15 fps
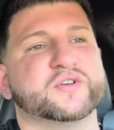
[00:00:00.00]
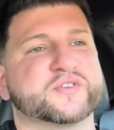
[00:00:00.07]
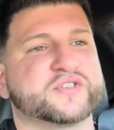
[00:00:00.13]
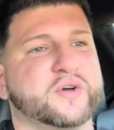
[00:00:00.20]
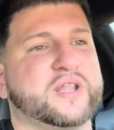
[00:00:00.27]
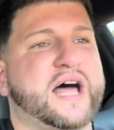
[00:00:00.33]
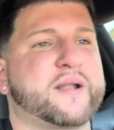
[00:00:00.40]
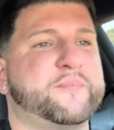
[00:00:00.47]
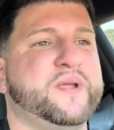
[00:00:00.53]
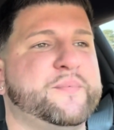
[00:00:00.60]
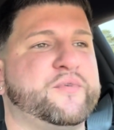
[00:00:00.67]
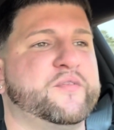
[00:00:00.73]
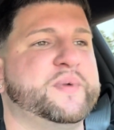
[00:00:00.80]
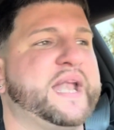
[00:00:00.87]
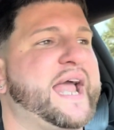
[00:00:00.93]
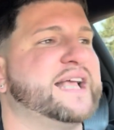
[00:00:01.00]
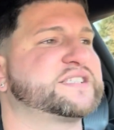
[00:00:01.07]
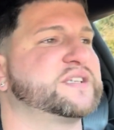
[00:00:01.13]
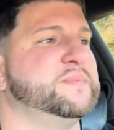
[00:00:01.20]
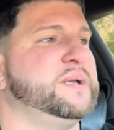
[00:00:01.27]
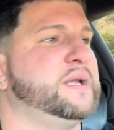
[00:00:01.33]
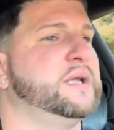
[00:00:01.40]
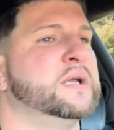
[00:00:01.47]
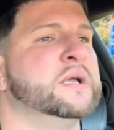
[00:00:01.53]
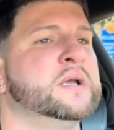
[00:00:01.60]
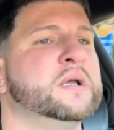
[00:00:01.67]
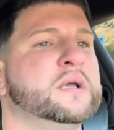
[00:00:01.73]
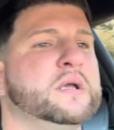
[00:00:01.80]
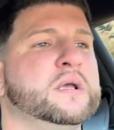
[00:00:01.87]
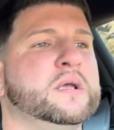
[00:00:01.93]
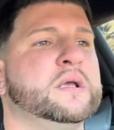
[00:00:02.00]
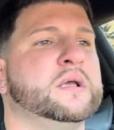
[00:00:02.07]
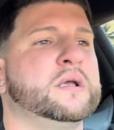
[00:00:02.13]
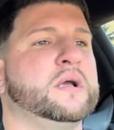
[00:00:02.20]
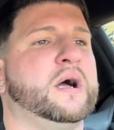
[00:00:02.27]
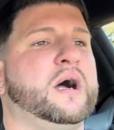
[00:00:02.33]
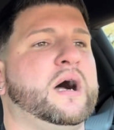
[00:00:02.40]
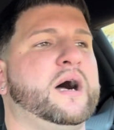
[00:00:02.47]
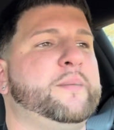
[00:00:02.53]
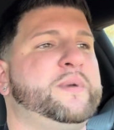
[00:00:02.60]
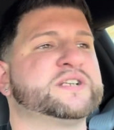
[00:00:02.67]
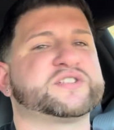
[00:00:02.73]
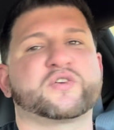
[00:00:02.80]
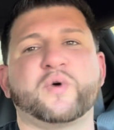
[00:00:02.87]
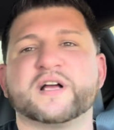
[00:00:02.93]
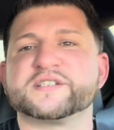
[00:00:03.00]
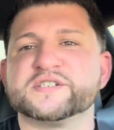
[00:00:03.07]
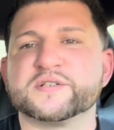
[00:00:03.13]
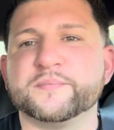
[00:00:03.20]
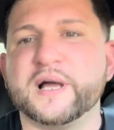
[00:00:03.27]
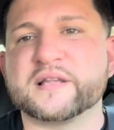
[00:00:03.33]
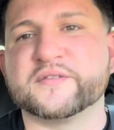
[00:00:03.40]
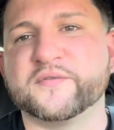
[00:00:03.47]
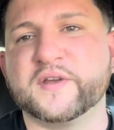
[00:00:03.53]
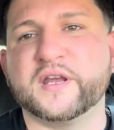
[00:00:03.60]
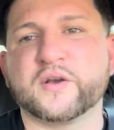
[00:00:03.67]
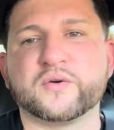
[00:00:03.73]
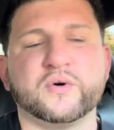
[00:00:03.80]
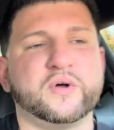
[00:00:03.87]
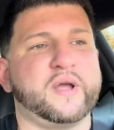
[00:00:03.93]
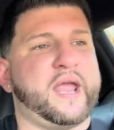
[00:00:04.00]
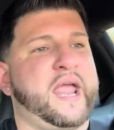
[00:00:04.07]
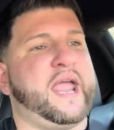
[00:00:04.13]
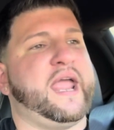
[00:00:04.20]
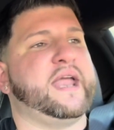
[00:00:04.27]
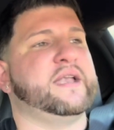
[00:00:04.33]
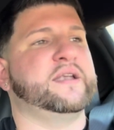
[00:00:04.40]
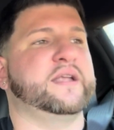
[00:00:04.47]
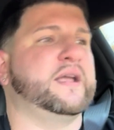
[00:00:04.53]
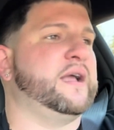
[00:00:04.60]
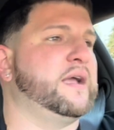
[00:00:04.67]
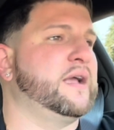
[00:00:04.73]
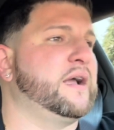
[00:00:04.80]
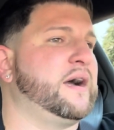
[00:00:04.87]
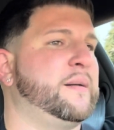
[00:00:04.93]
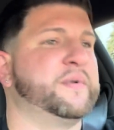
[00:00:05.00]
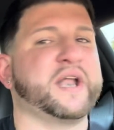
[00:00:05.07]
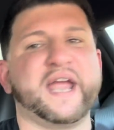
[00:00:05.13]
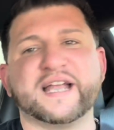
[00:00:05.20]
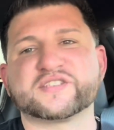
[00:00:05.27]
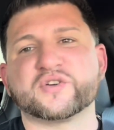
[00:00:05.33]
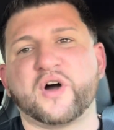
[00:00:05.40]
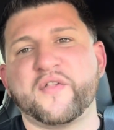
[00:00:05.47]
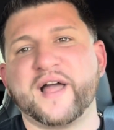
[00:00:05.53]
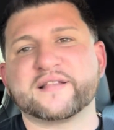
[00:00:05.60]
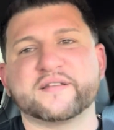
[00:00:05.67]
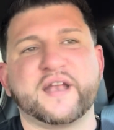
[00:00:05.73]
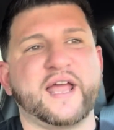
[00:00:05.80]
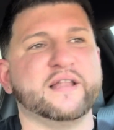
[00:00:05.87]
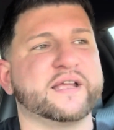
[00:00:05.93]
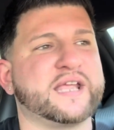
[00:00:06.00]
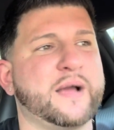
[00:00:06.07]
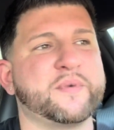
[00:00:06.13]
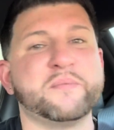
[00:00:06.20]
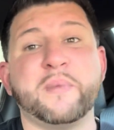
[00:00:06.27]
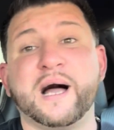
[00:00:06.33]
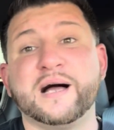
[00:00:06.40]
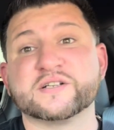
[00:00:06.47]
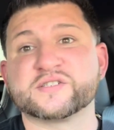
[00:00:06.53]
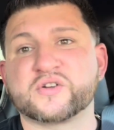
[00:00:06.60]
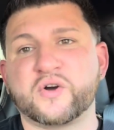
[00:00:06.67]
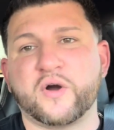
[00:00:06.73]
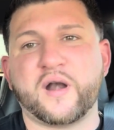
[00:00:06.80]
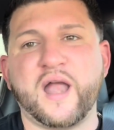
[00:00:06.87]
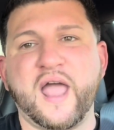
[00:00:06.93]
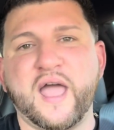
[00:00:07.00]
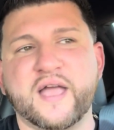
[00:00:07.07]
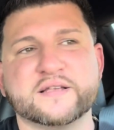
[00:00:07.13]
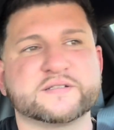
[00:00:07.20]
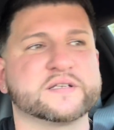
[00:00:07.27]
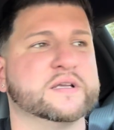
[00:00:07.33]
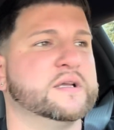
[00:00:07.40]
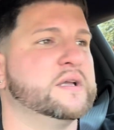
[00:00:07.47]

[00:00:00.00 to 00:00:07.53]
So a lot of people have been asking me a bunch of questions about the vehicle, and I'm going to answer all that today. Like how many miles the car has,